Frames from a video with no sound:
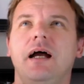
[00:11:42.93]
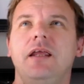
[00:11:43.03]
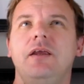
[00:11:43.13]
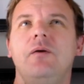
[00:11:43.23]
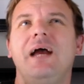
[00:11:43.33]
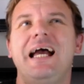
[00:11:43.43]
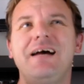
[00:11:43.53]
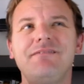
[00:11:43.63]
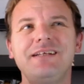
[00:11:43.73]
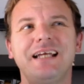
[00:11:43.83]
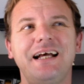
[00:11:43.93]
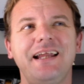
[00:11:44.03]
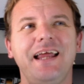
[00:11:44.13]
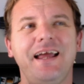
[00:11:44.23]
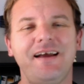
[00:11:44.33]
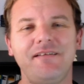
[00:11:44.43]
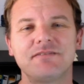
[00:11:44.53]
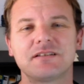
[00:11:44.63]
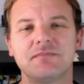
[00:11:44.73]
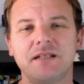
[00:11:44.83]
You have to kind of have
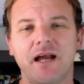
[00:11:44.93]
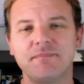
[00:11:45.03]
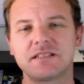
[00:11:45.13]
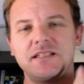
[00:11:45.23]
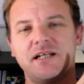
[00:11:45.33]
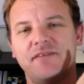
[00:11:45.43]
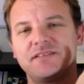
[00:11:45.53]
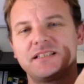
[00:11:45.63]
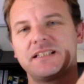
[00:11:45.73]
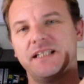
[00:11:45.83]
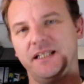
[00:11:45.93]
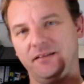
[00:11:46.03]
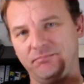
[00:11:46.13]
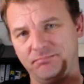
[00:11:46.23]
sometimes tough skin.